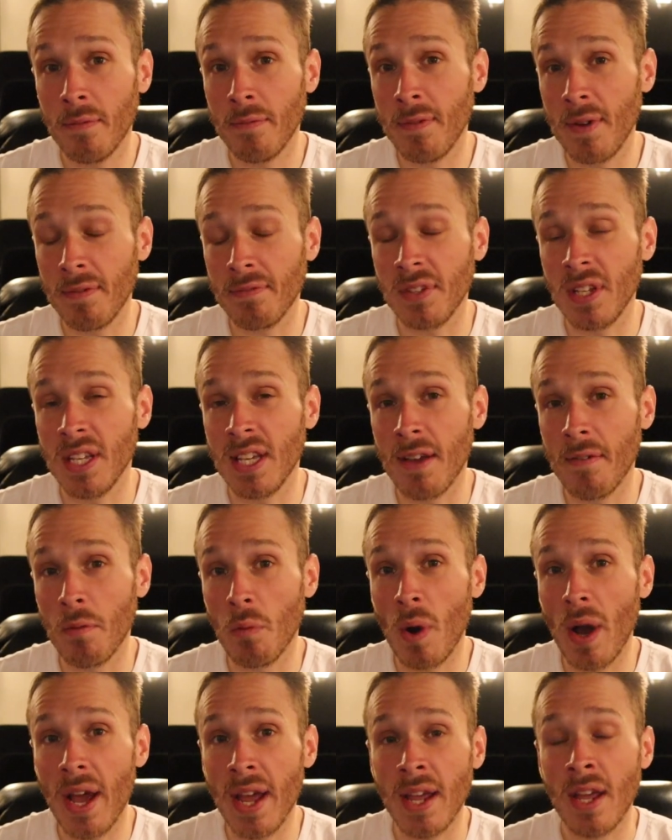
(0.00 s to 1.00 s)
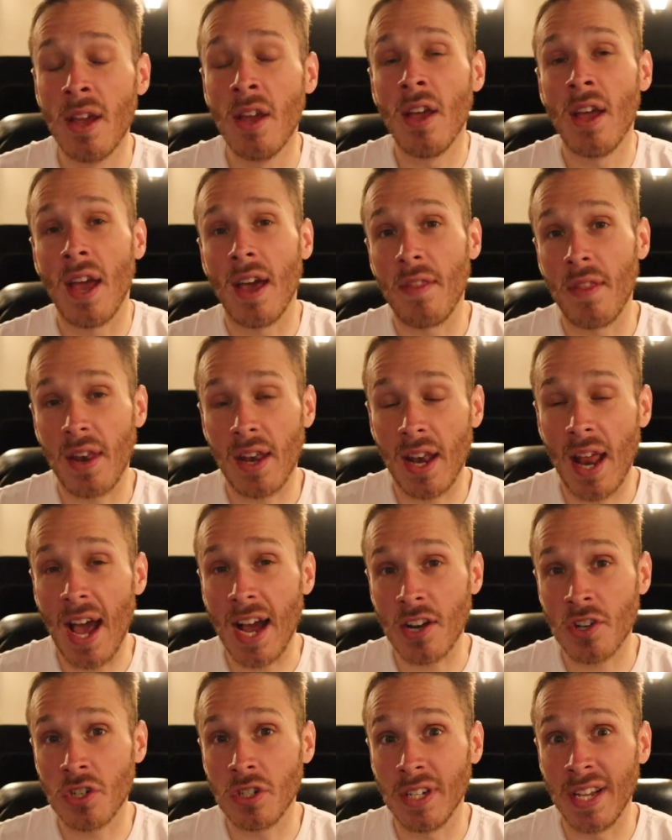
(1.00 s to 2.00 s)
50 giveaway and then
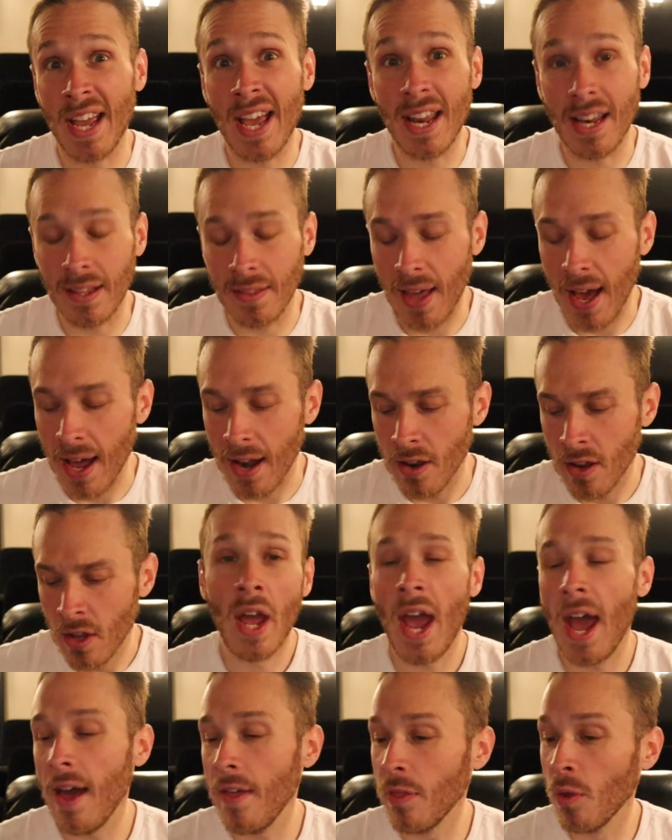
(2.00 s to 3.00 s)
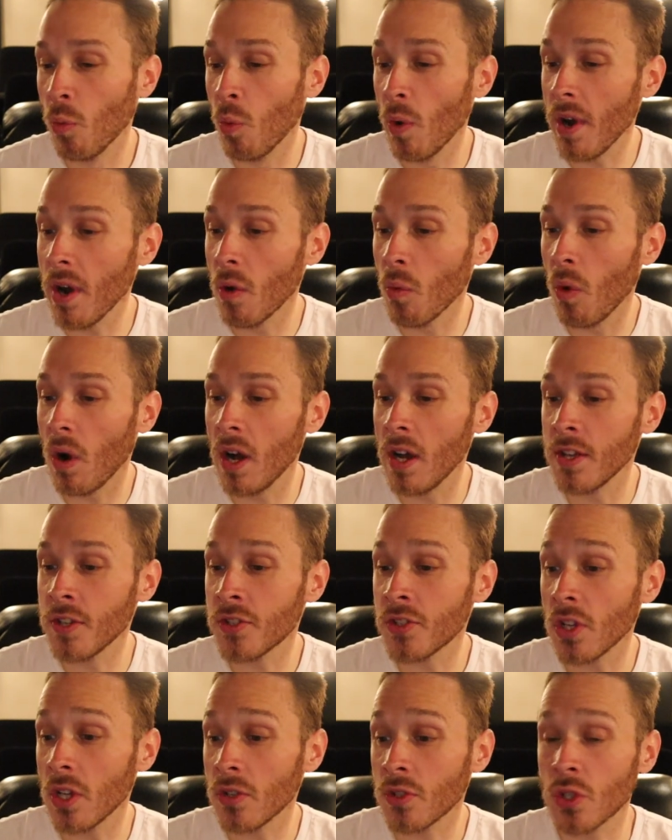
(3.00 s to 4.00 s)
actually hitting that. And the winner
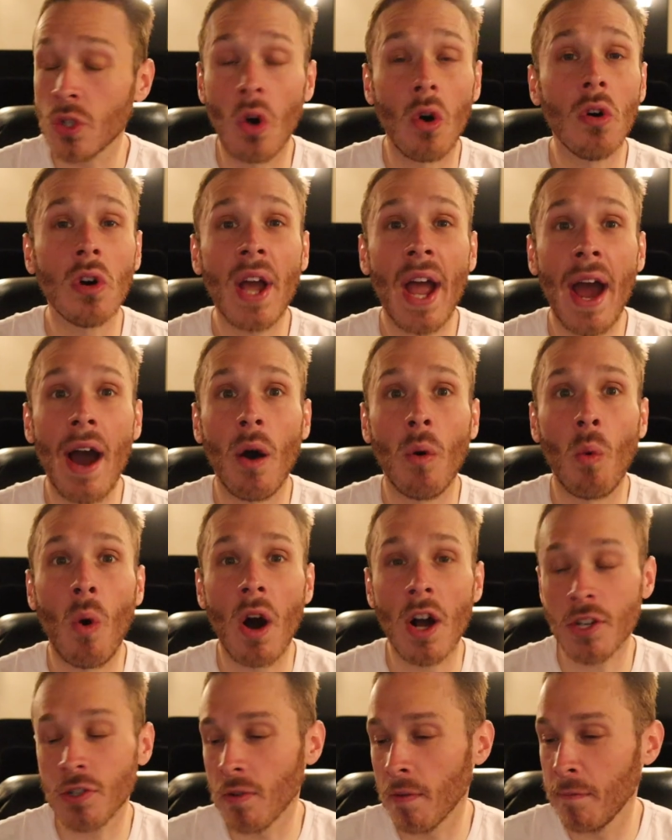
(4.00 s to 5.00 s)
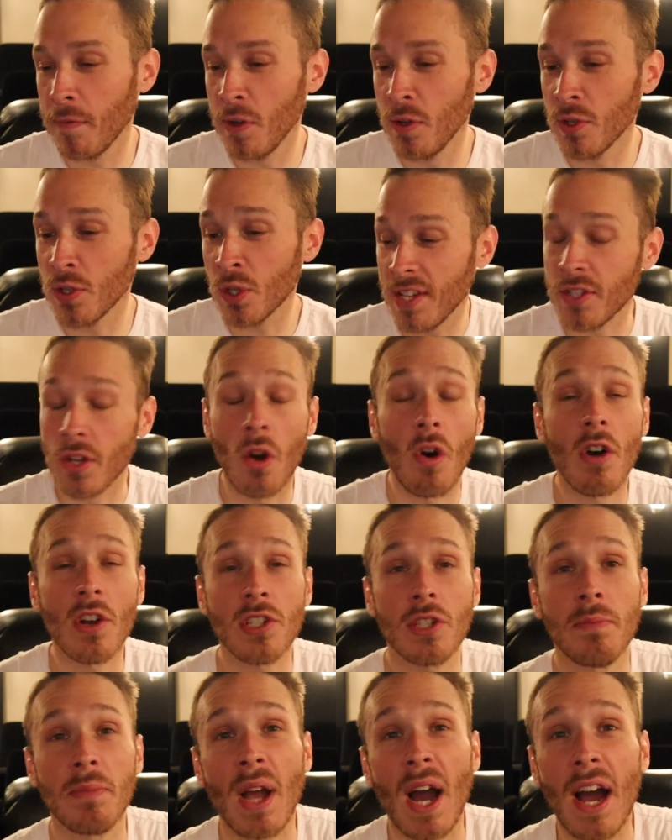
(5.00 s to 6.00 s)
was Soul Cow Watch Reviews is an
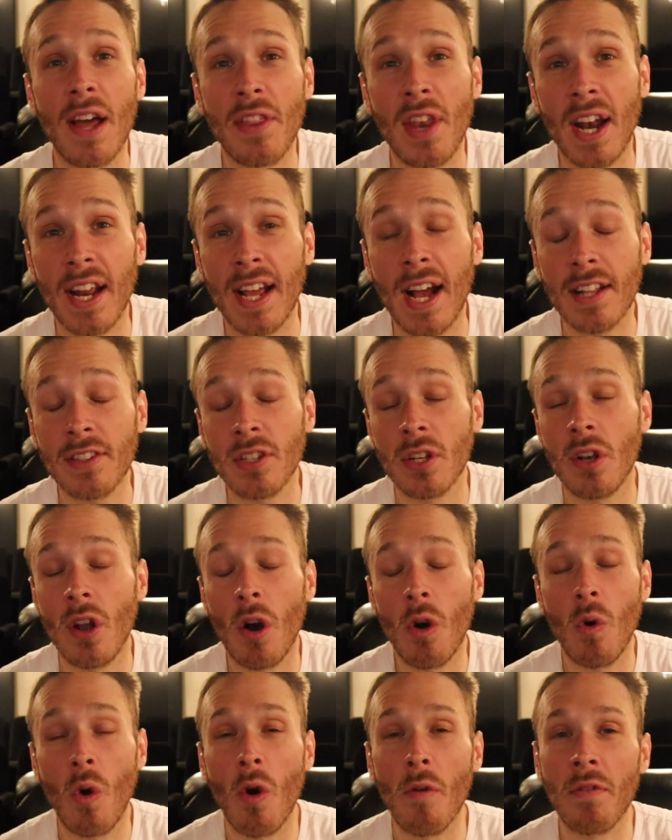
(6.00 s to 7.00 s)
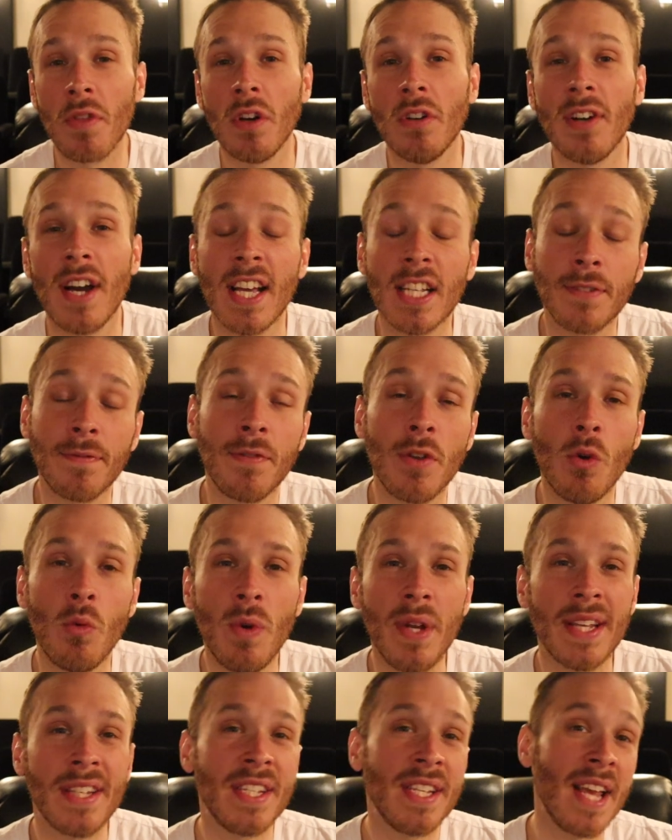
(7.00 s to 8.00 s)
awesome guy that I got to know over the last few
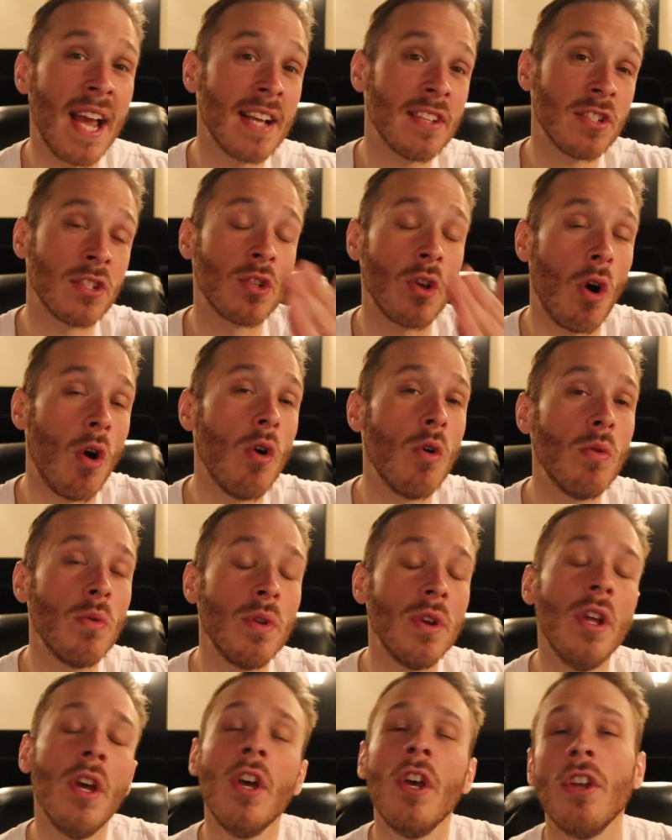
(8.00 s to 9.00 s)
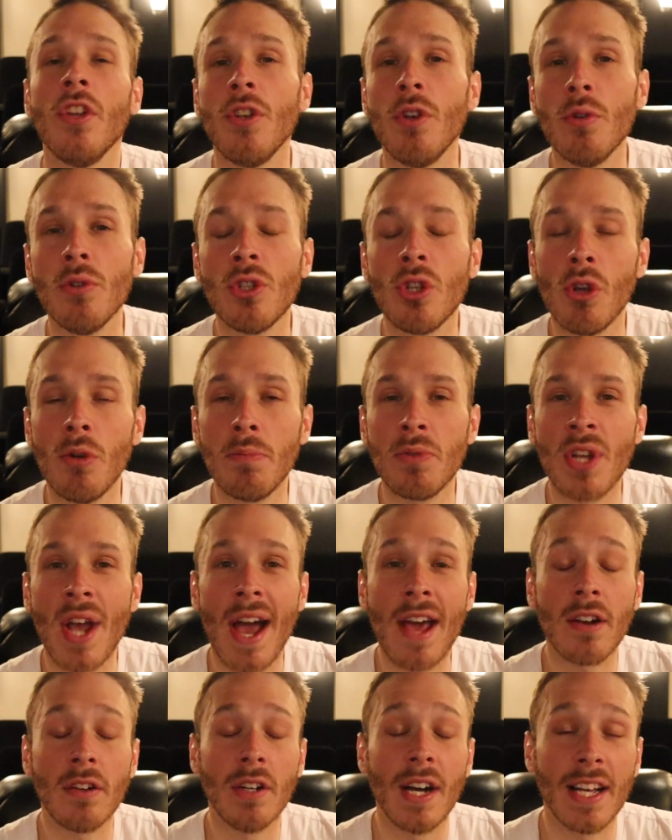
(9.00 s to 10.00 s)
weeks. He has his own YouTube
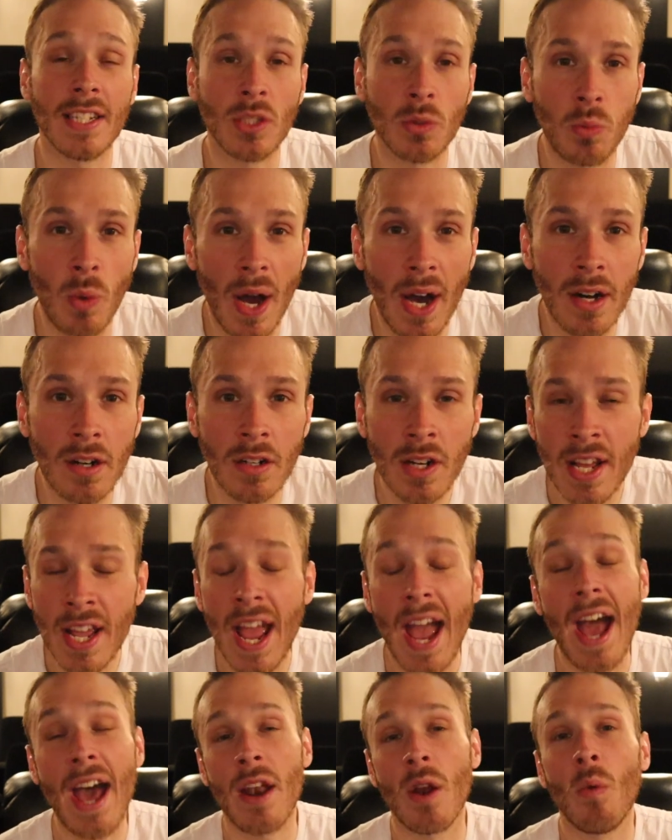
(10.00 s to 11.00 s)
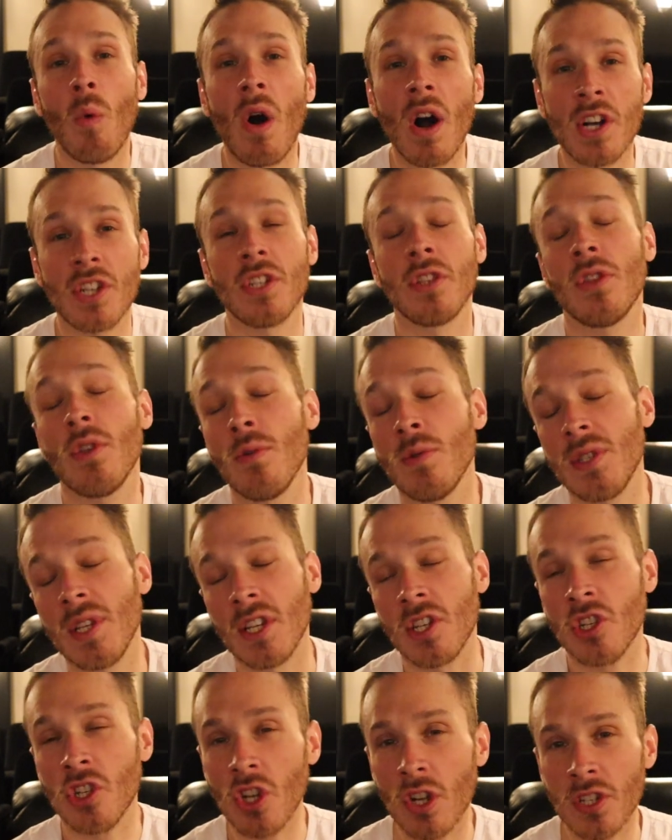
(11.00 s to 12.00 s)
channel as well and a watch
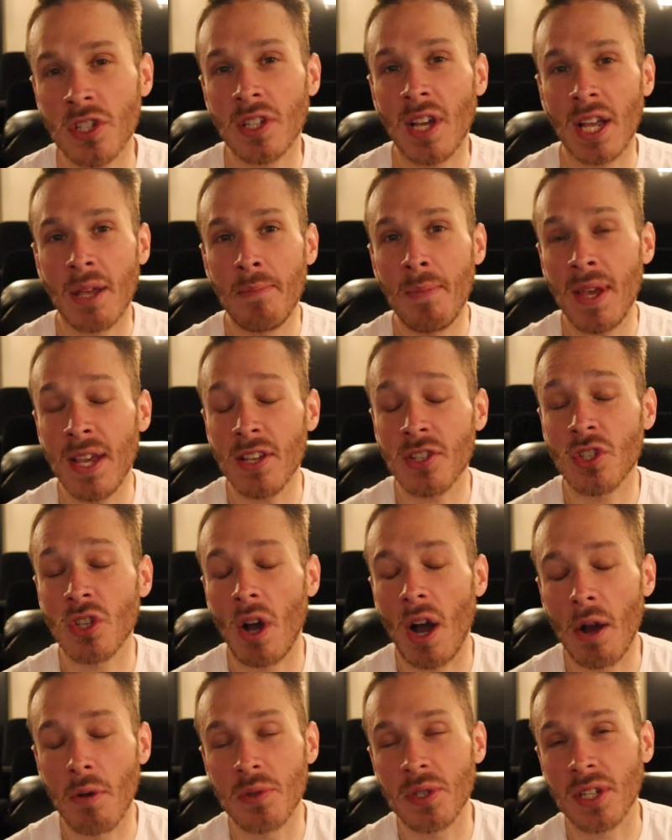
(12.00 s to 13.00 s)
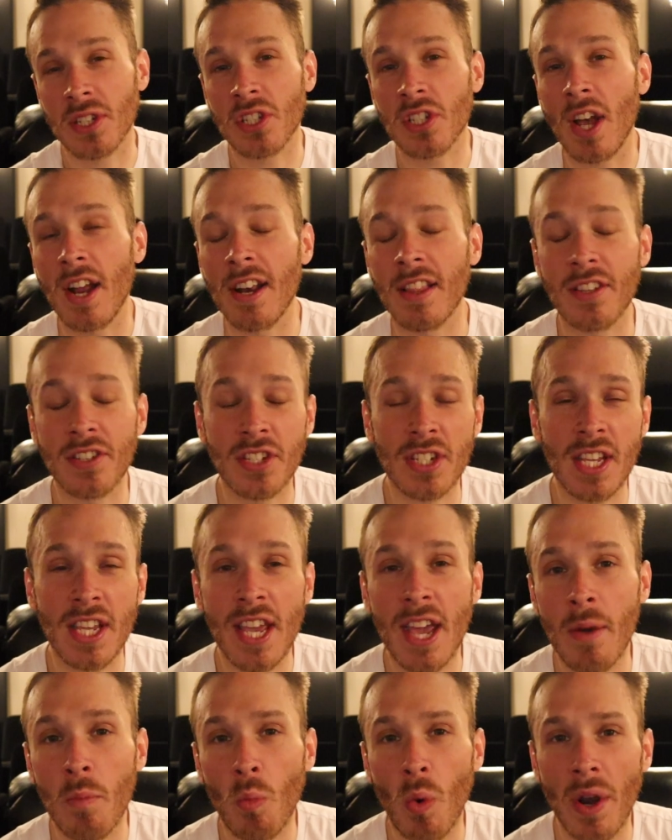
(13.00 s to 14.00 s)
enthusiast just like me. So I was excited to
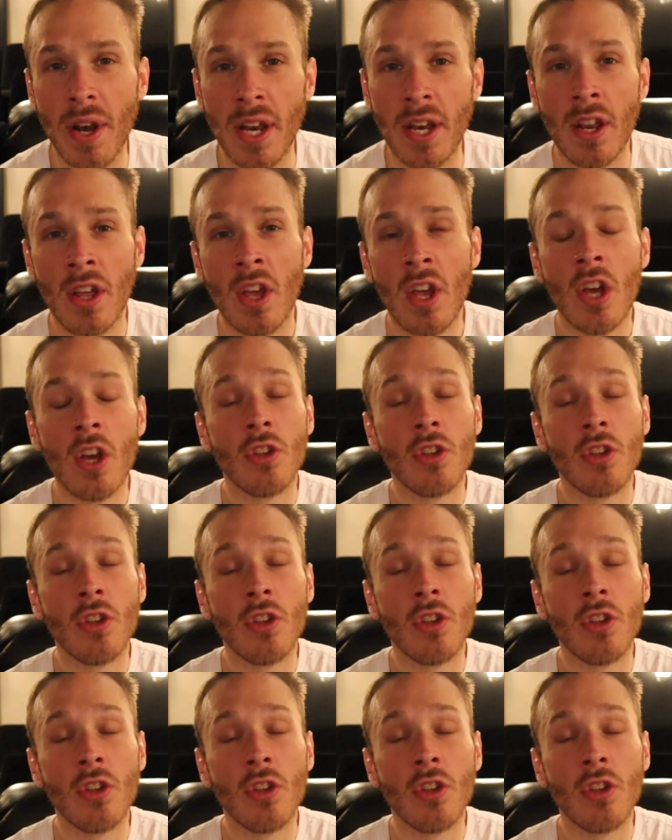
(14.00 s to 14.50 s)
see him win it.